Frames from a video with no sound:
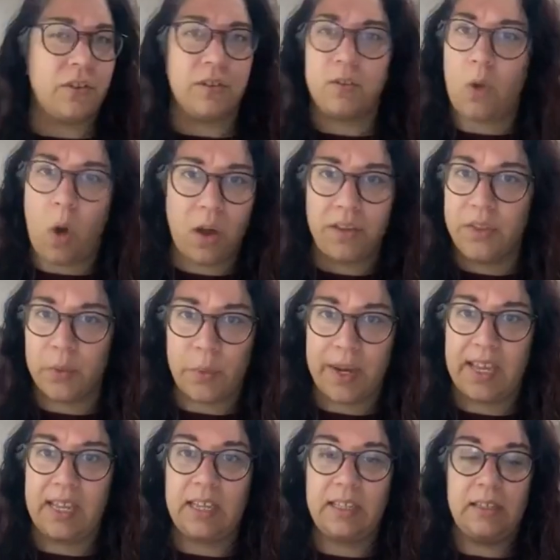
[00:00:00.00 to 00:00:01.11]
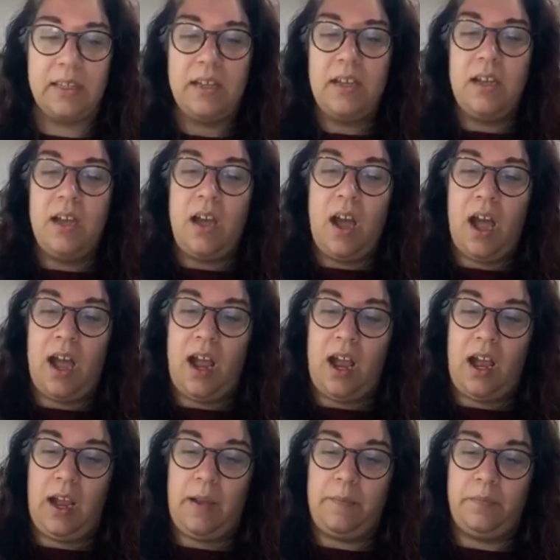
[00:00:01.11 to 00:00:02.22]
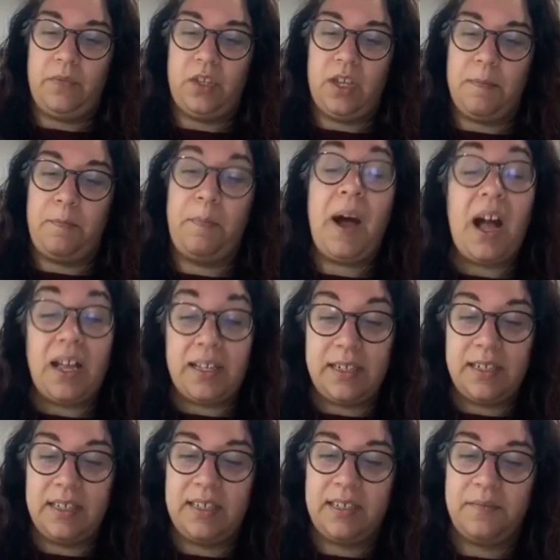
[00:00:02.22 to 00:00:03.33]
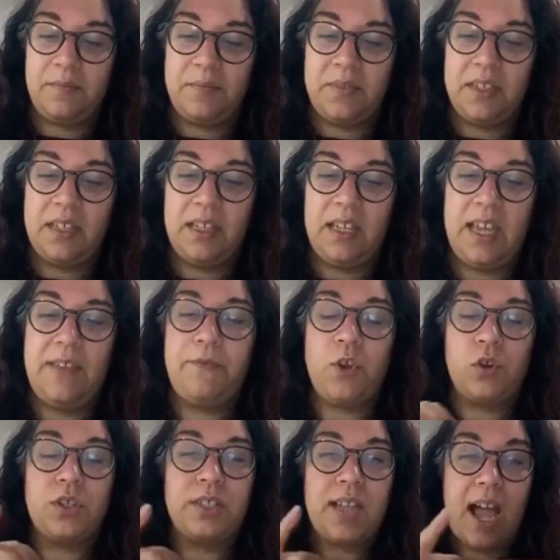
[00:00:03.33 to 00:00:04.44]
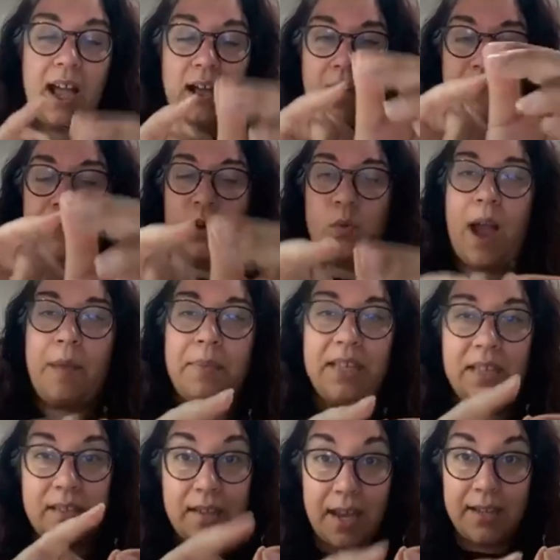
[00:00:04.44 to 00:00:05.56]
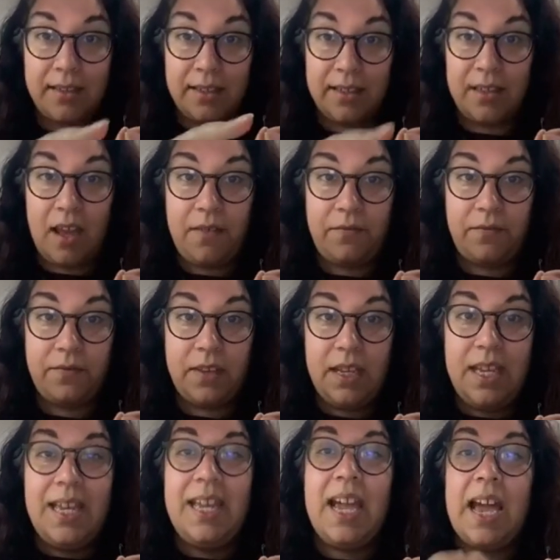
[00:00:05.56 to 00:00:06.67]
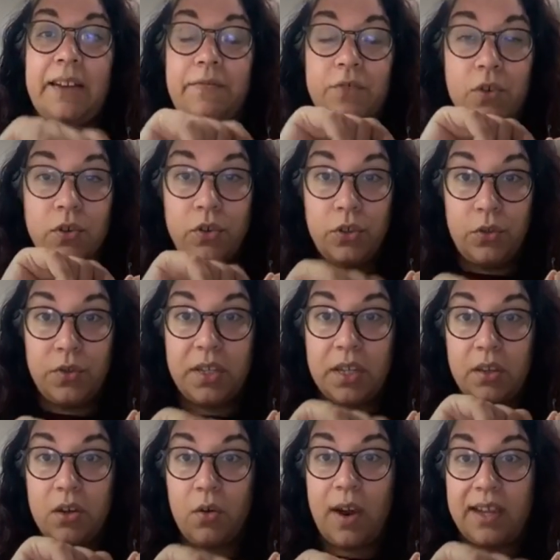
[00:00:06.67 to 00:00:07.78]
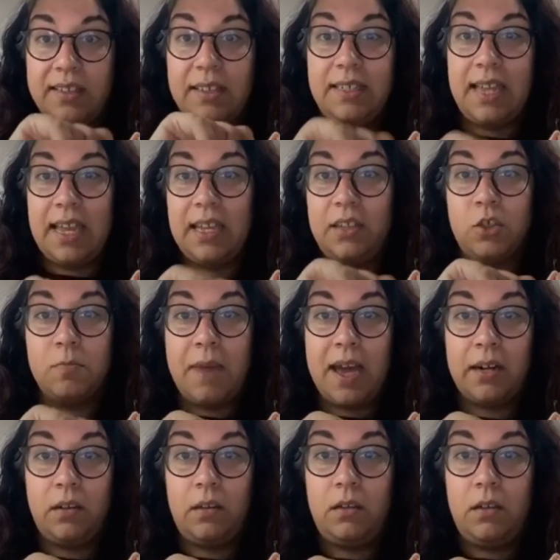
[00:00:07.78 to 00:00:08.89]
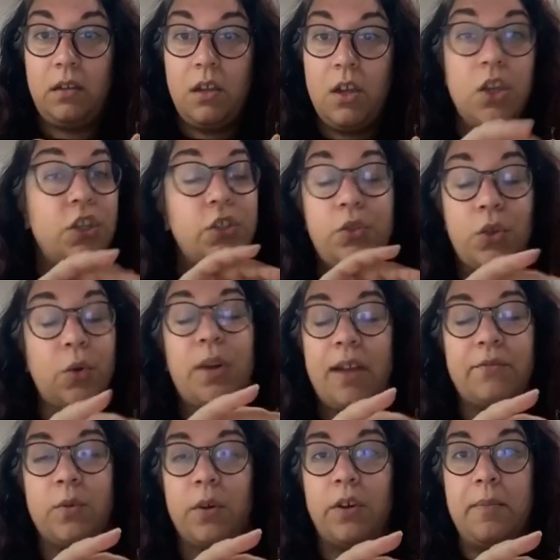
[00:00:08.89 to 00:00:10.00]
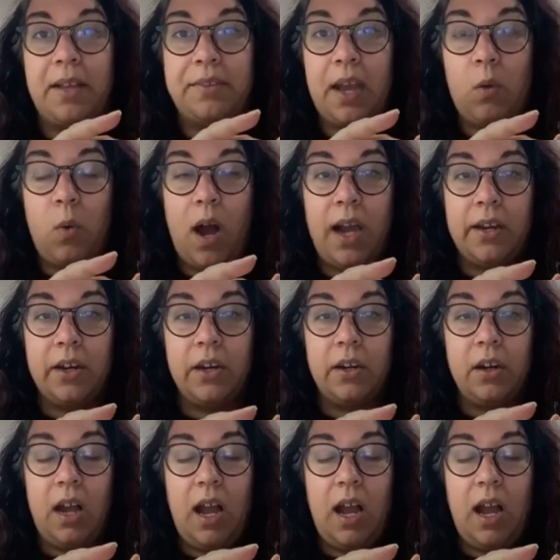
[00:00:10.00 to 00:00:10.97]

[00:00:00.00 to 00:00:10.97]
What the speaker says: caught in the rain. But if you're wrapping it tightly enough, and if you're using the correct gauge metal, you don't have to worry about that wire